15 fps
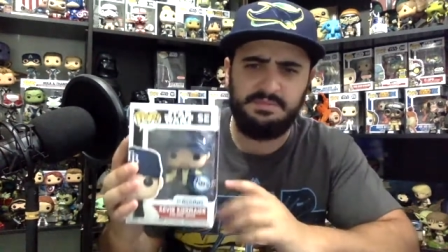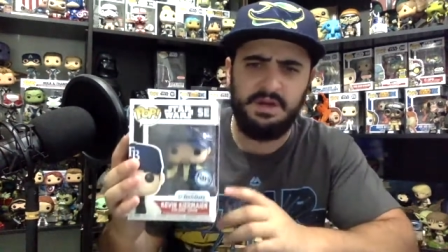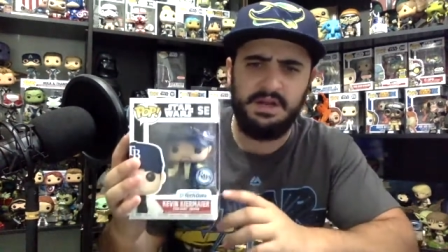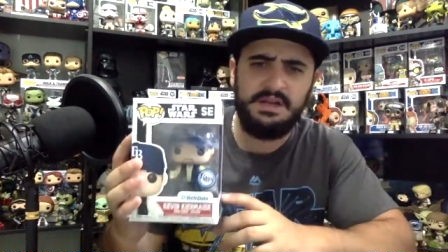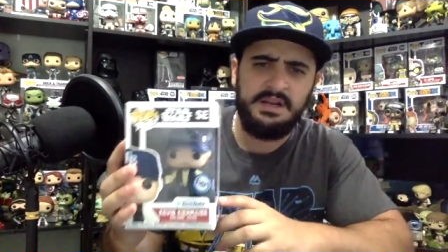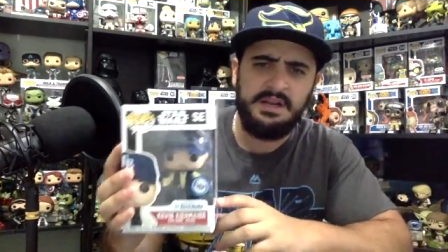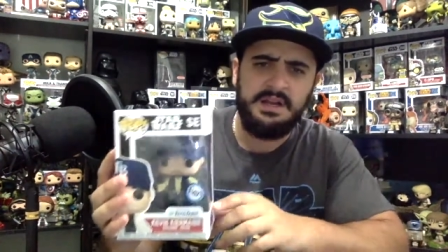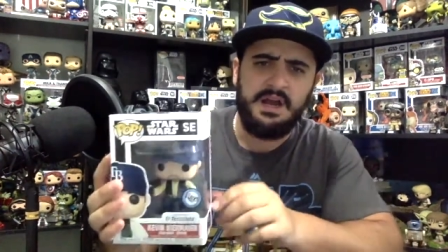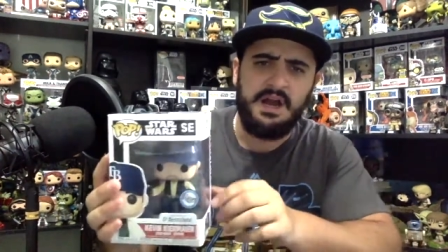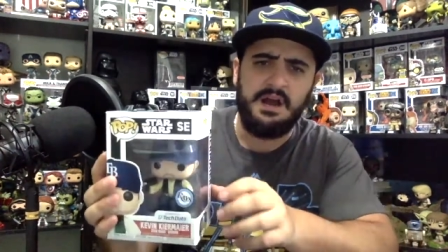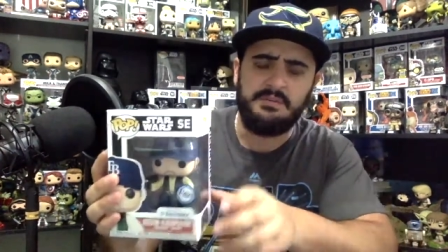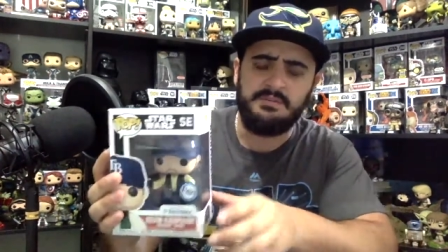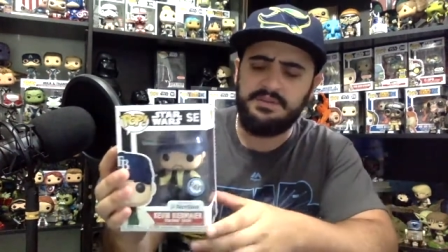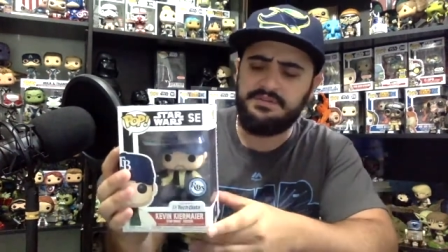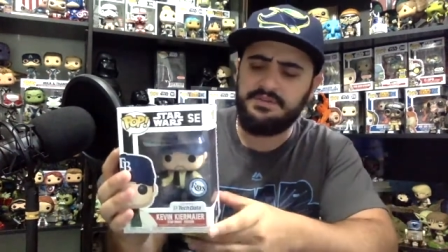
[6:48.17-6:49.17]
But
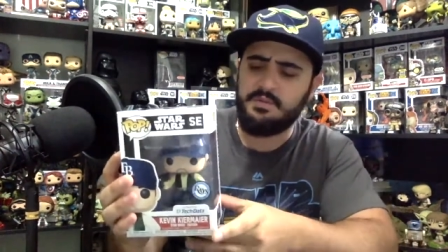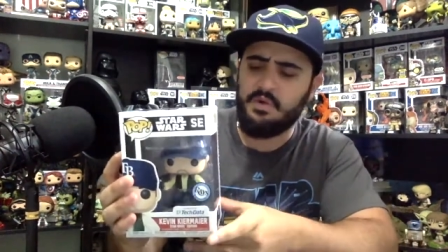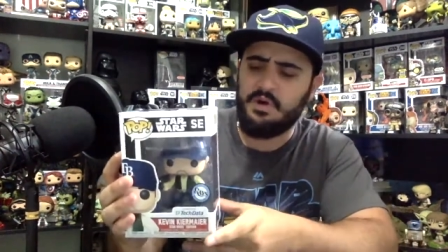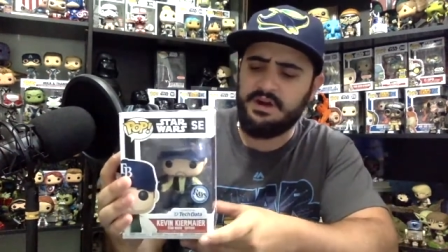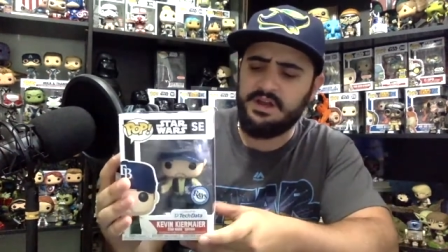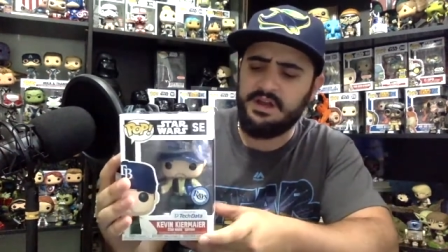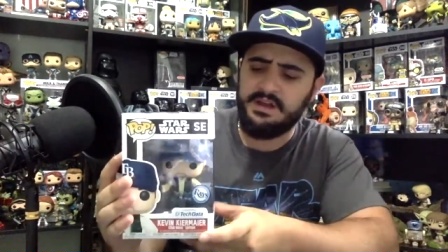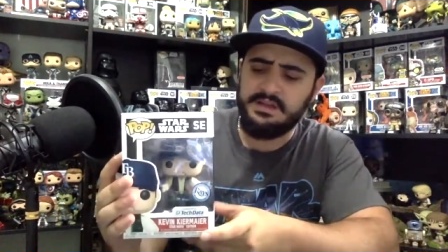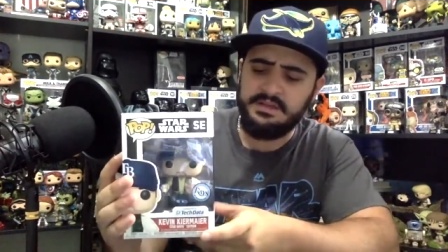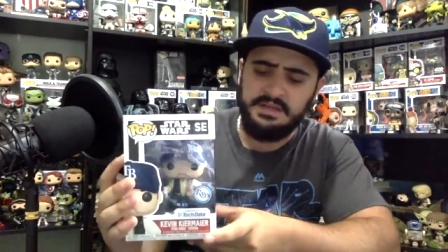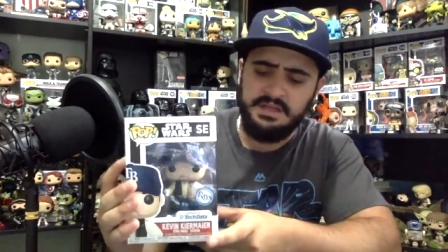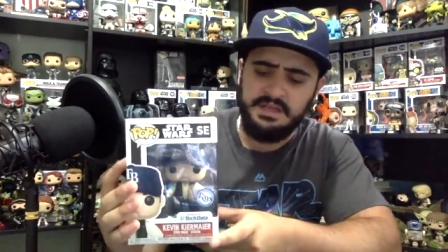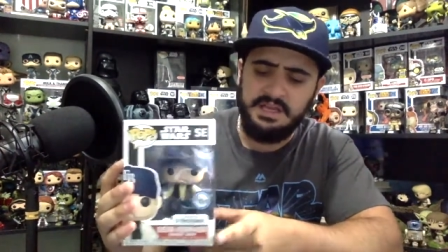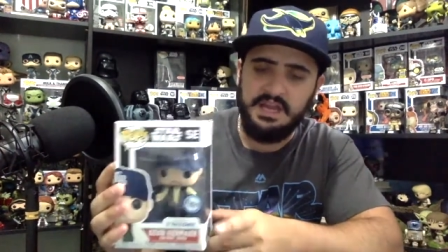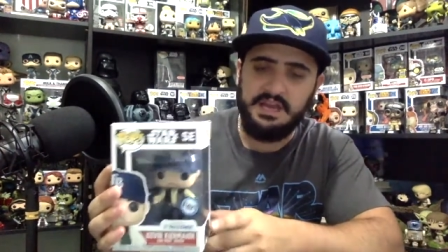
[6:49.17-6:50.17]
um, if you want to
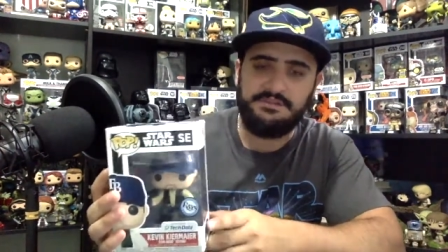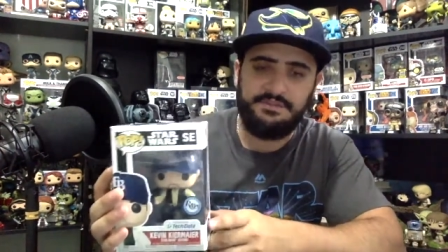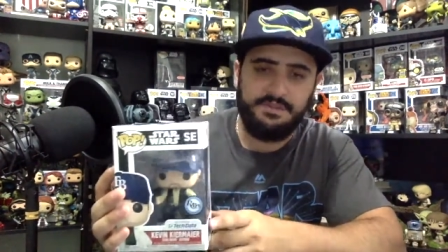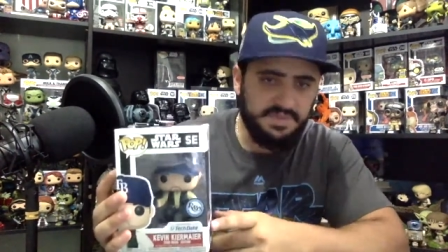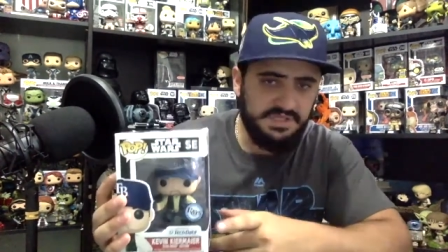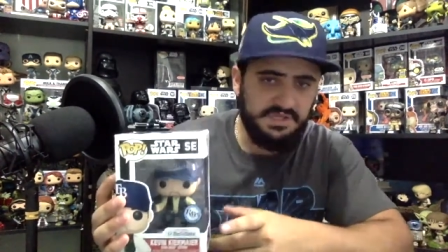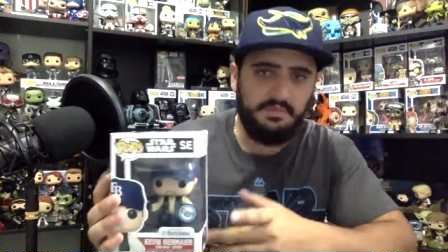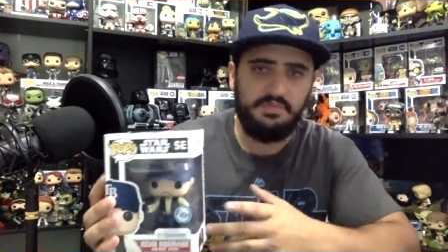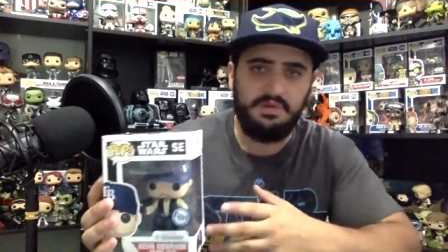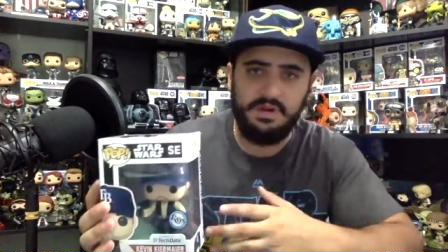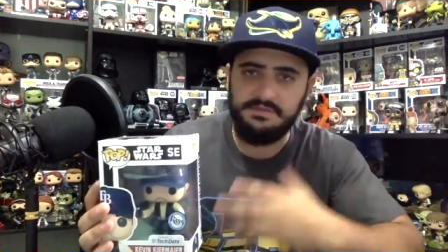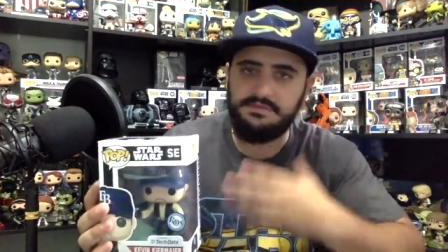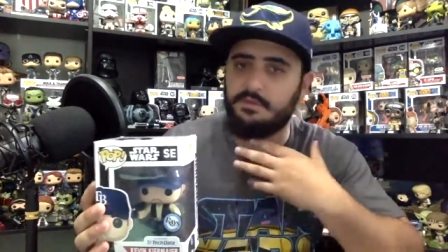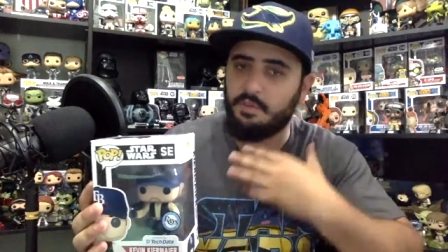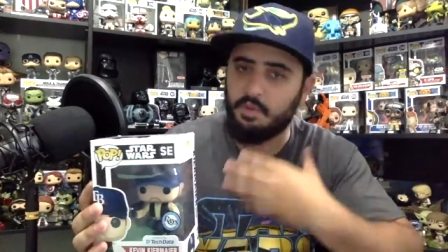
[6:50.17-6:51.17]
get it from someone
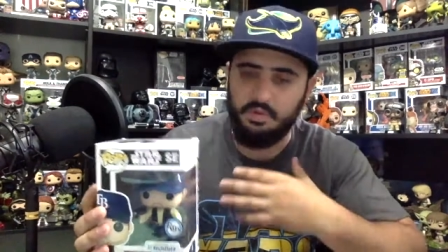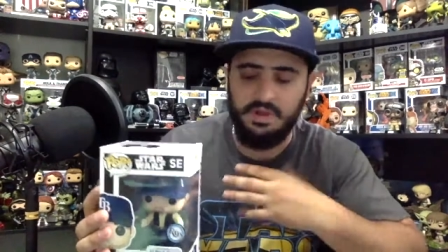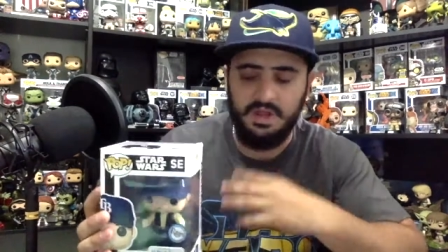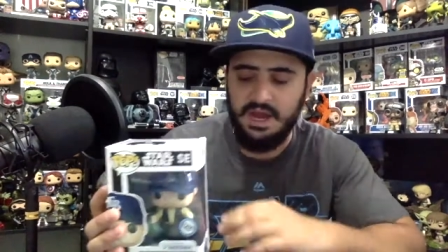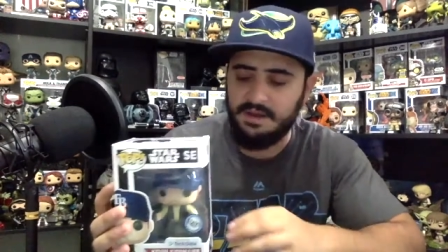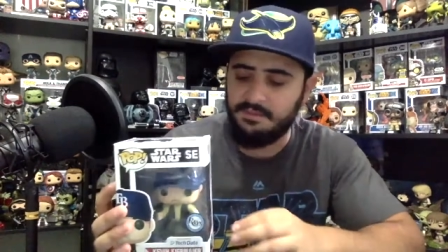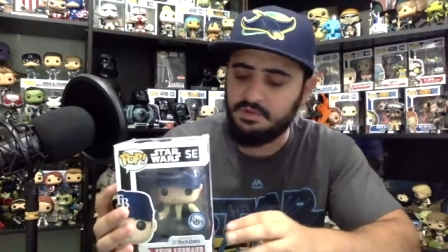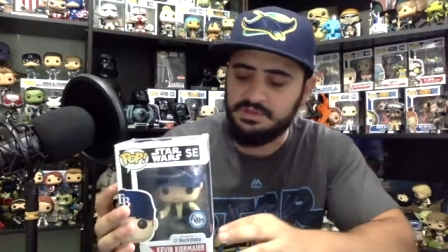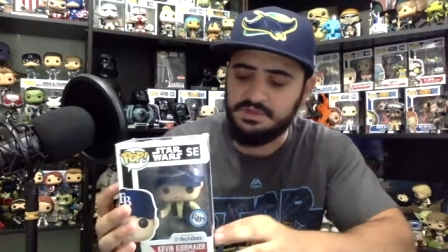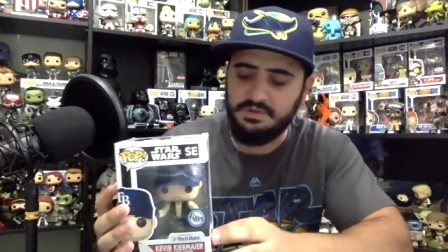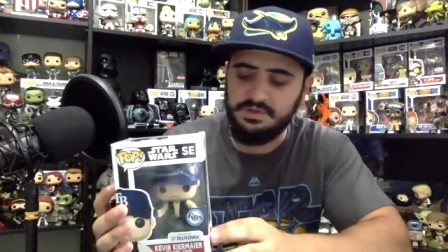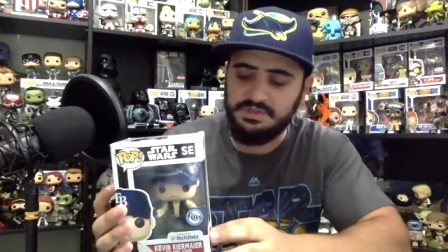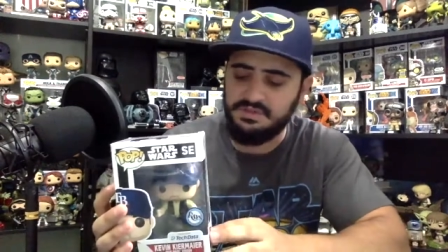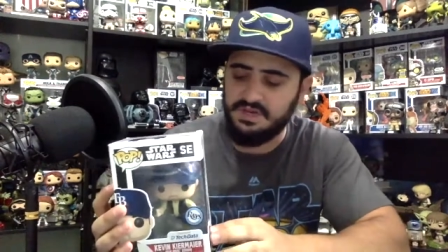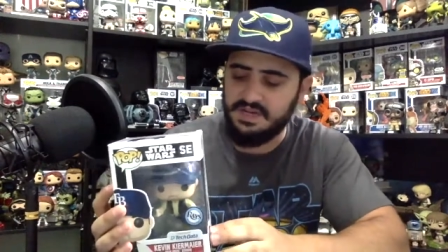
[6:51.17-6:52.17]
from a reliable
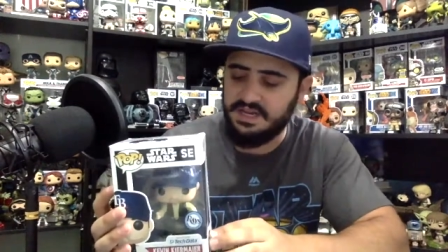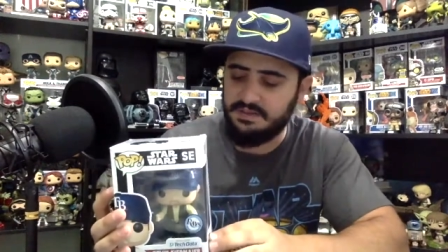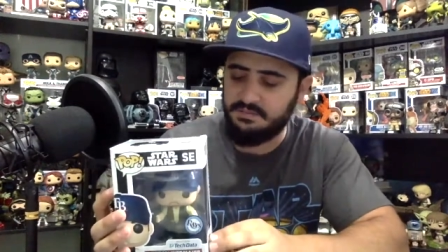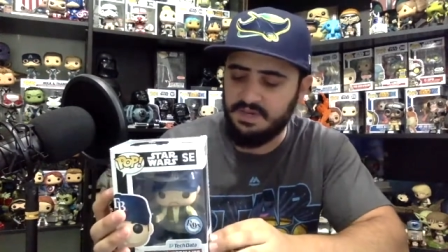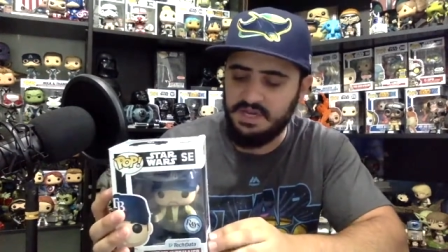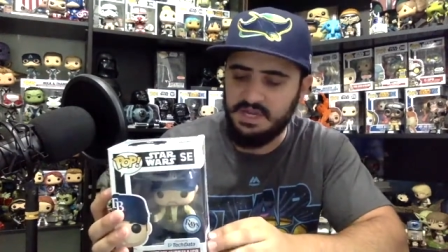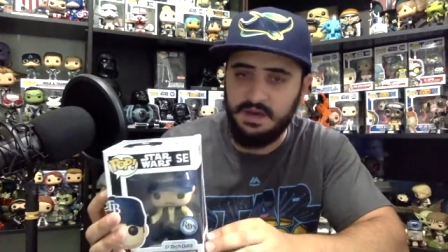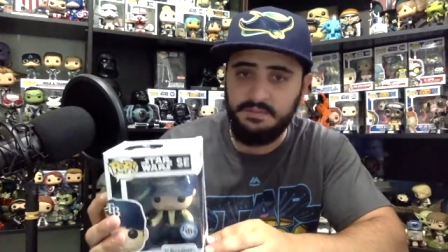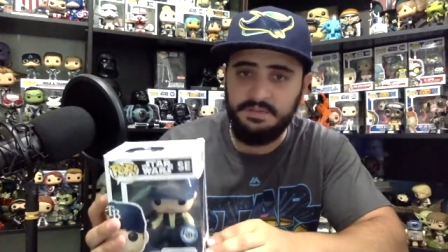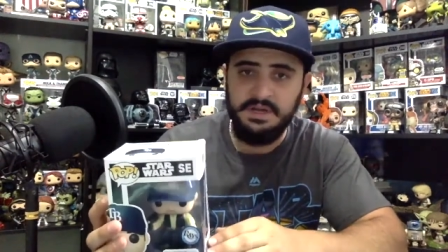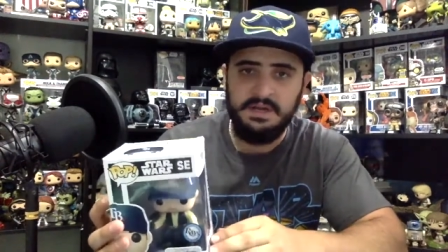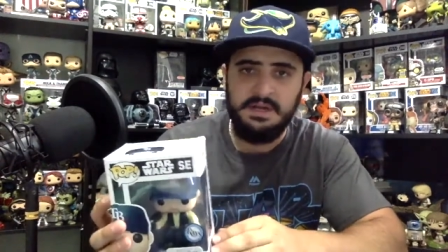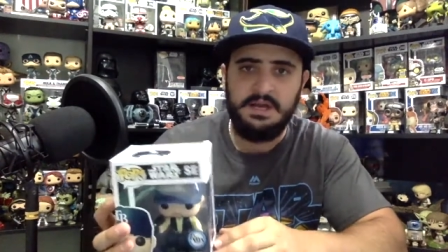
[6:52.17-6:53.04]
source, you can hit me up.